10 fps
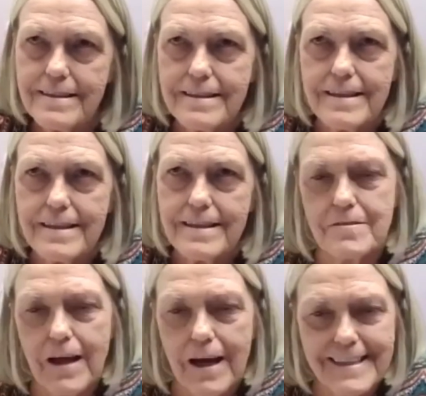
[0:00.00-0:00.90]

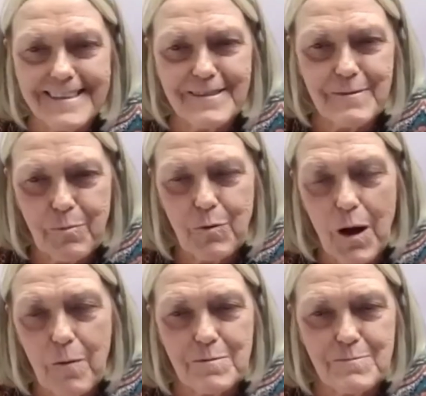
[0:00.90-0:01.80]
underlying
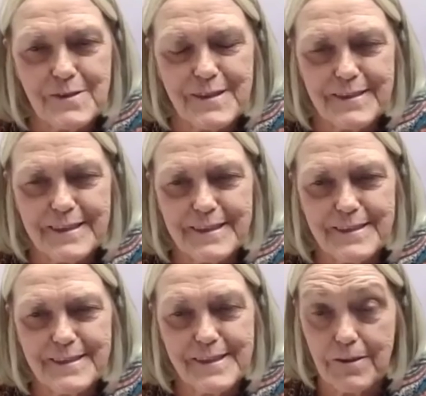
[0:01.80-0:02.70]
problems that the
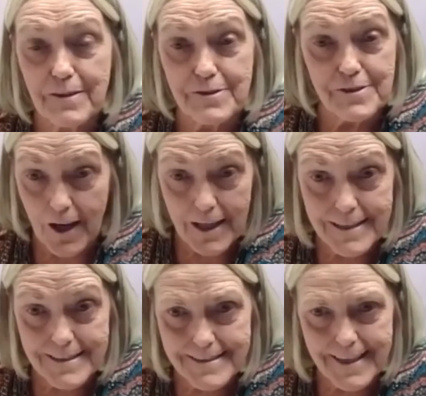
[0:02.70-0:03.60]
seller's not
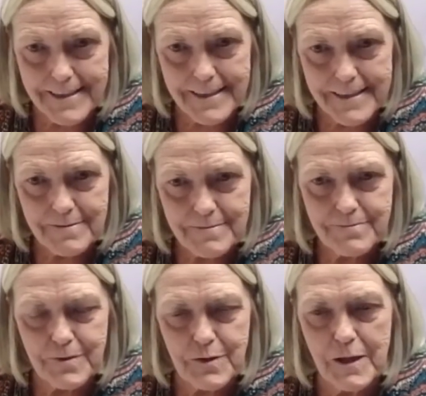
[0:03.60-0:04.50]
going to tell you.
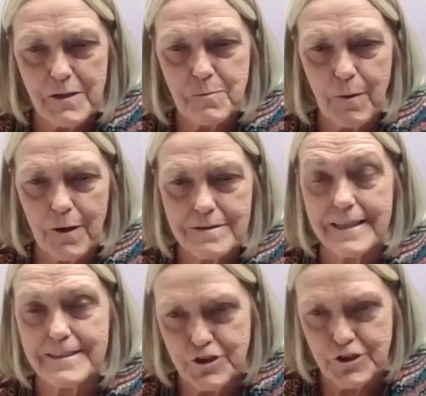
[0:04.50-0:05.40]
For the most part,
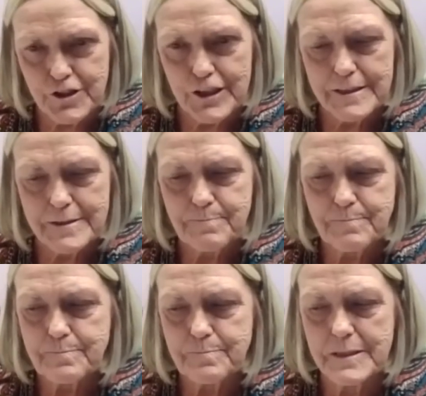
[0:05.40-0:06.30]
they should,
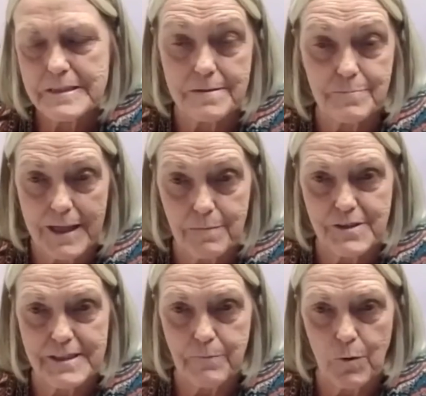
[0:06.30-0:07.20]
but sometimes
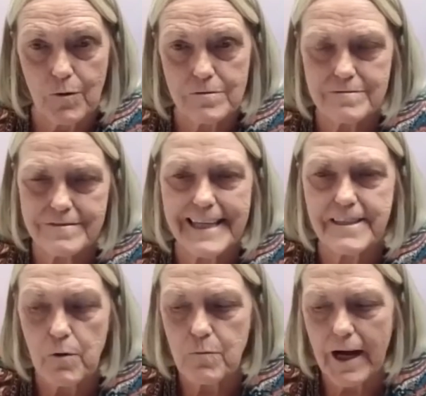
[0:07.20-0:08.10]
they won't. They
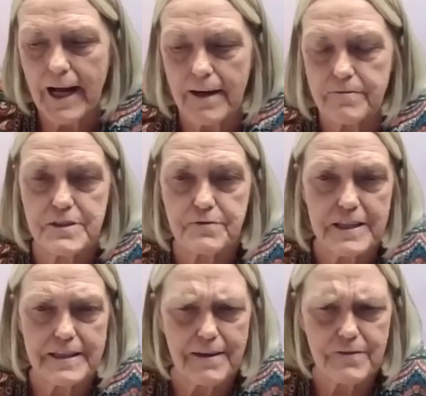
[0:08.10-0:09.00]
don't have to
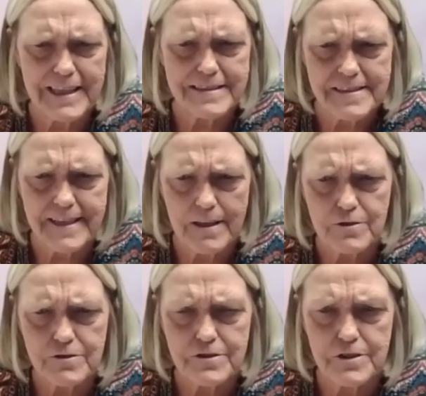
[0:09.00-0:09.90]
fill out that
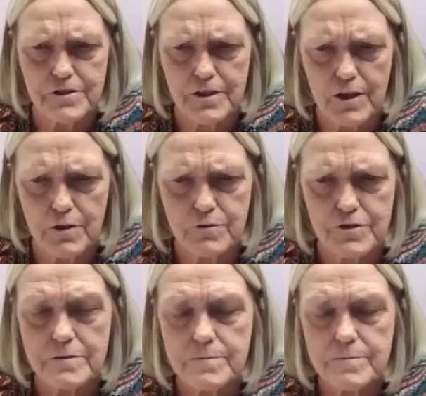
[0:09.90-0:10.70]
seller's disclosure.